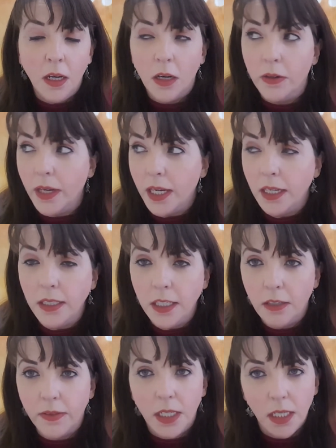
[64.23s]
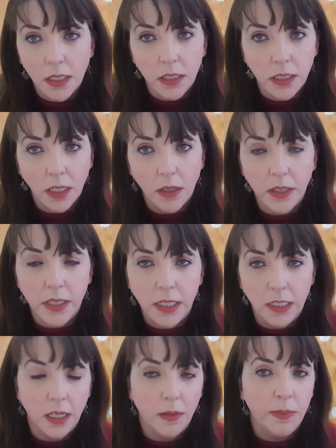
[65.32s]
or any of the little stalls in
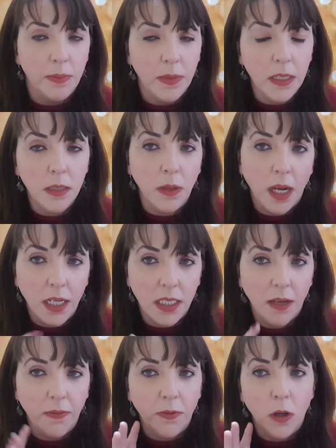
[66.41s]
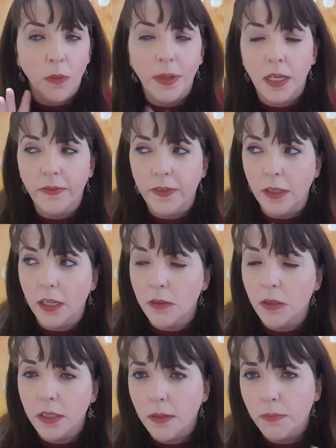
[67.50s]
Debenhams except for Benefit. I
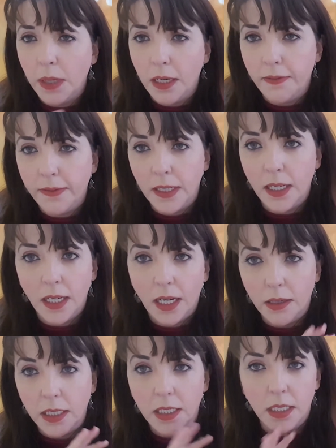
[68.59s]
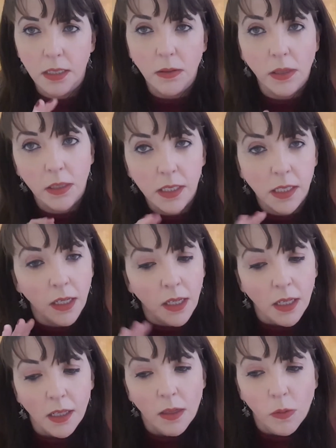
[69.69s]
don't think Benefit allow you to do it because,
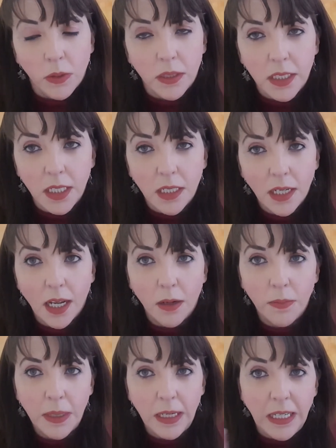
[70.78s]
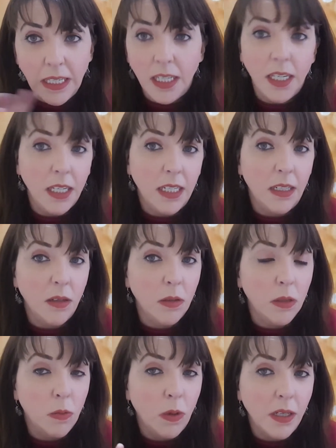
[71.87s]
well, they didn't allow me in
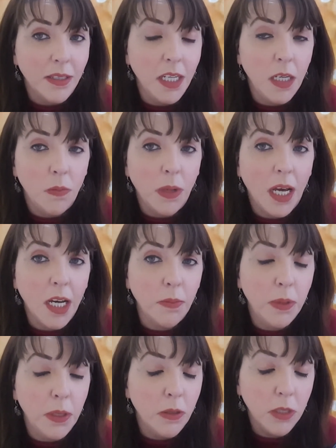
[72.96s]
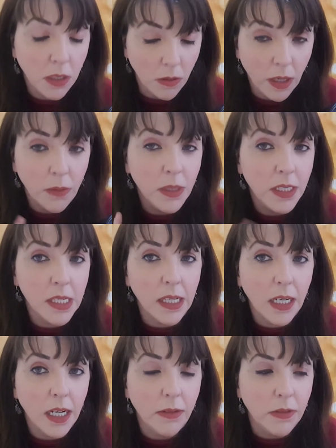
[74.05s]
the one in Blackpool, so I went to the
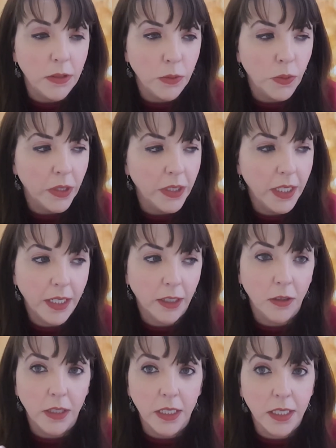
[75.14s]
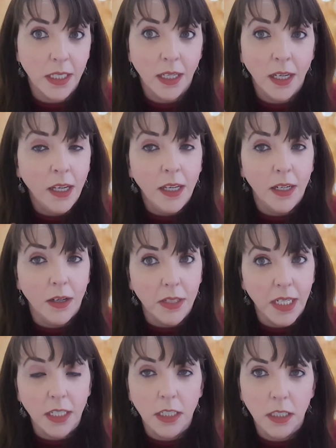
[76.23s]
Clarence one and I got it. I was
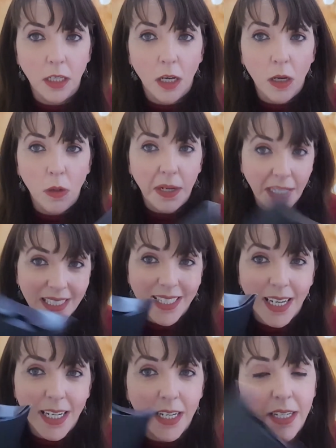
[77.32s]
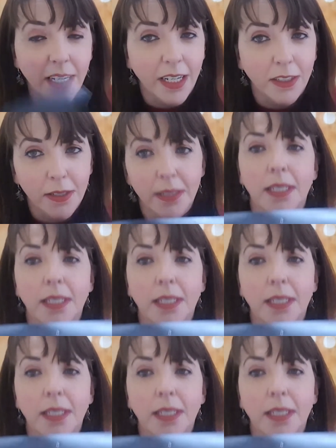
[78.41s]
like so excited I got